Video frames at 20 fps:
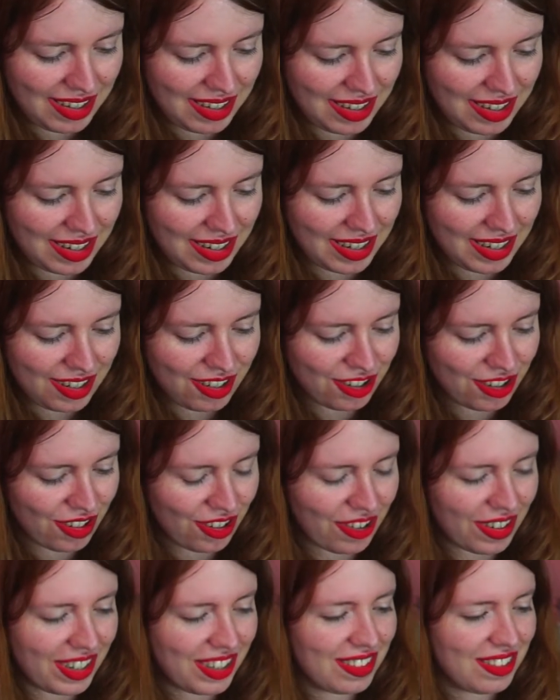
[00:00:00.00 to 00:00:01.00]
I don't
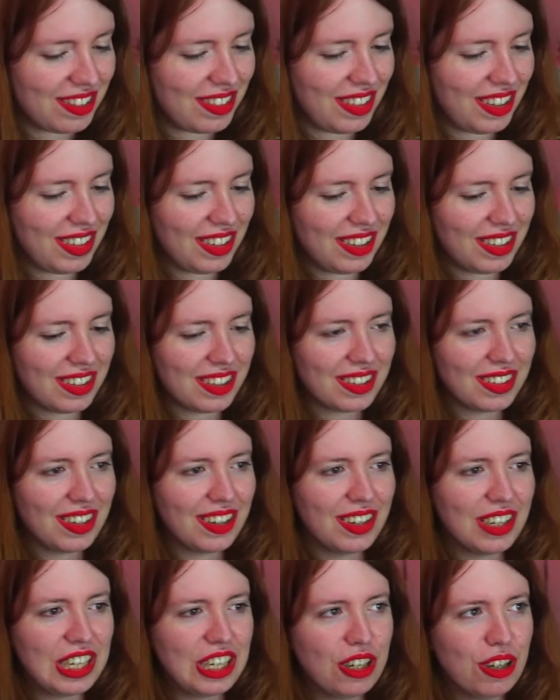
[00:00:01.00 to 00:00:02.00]
know. I think
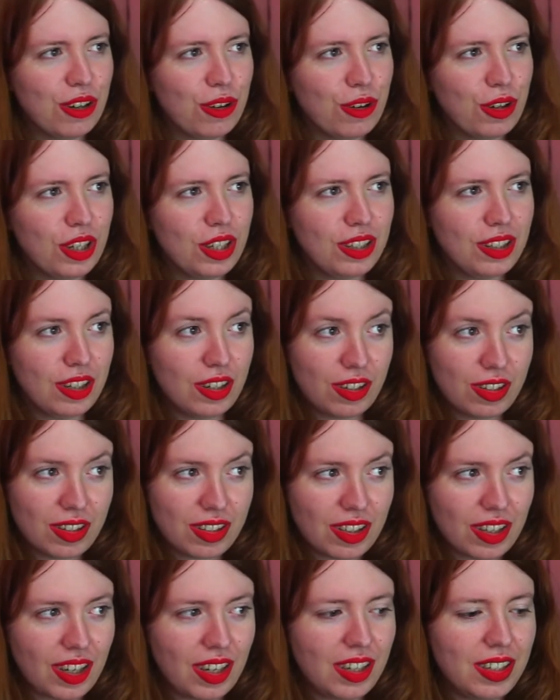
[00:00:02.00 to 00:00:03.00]
in her
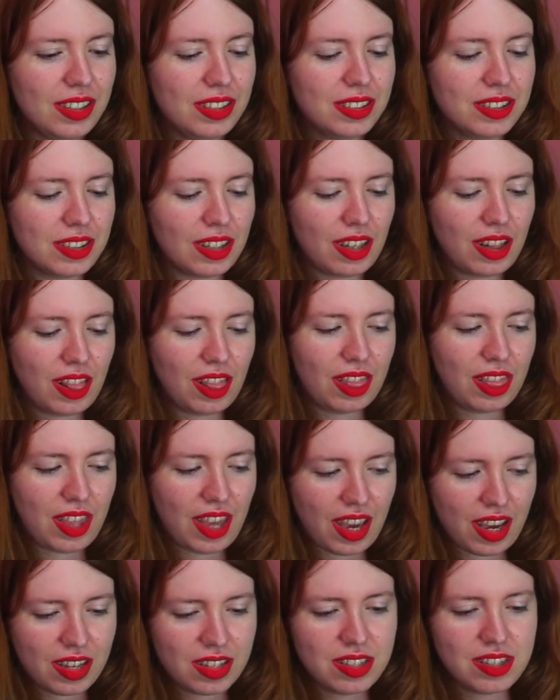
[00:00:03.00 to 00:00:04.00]
case,
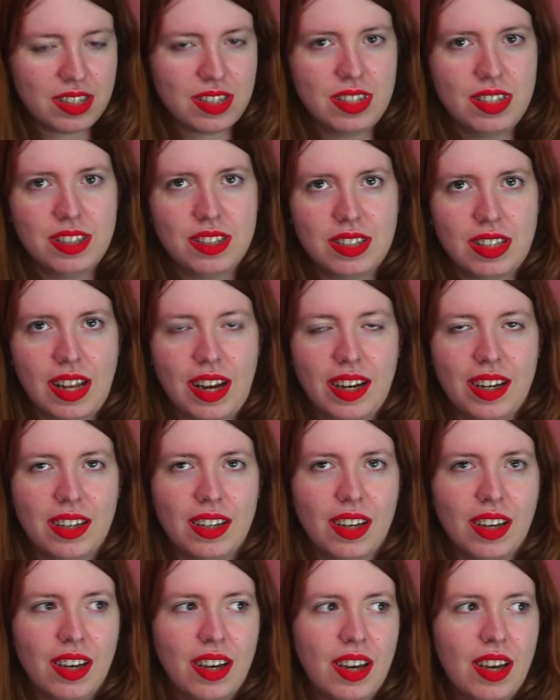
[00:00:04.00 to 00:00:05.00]
dance is
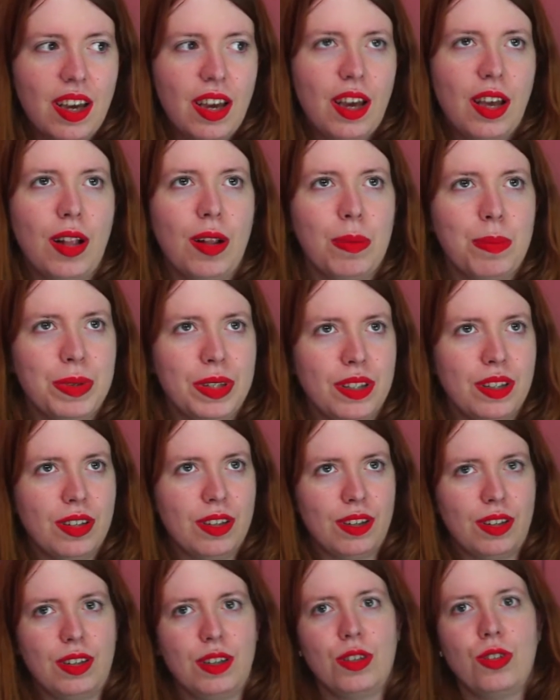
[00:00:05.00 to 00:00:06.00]
like helping
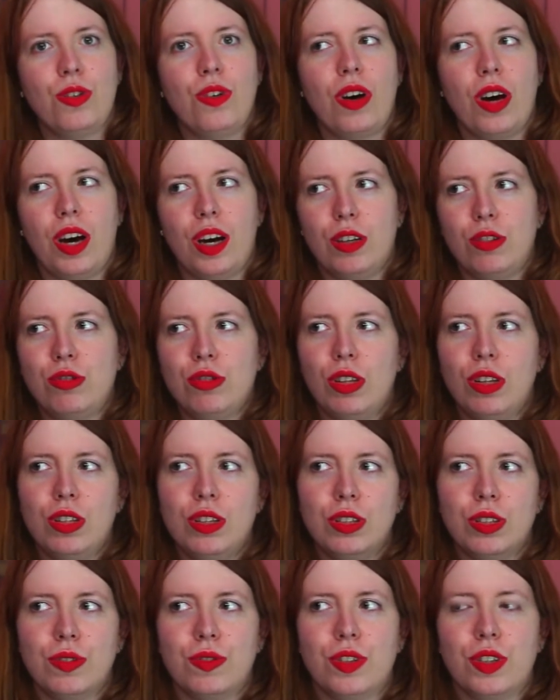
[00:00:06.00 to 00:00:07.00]
her to actually
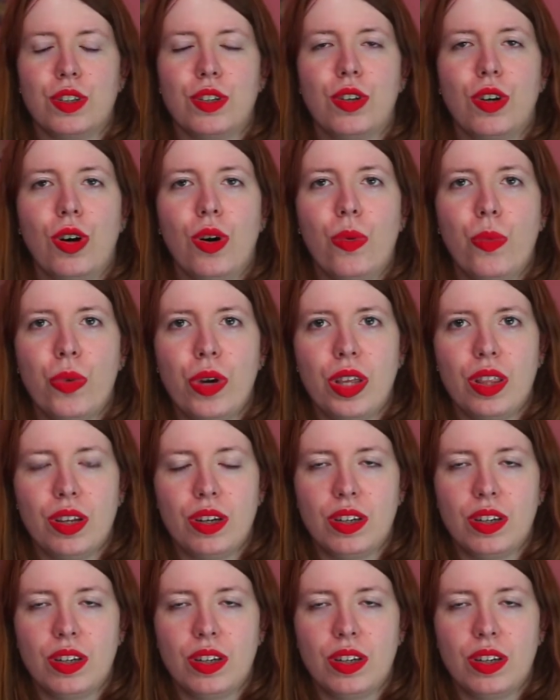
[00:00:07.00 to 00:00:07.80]
overcome with her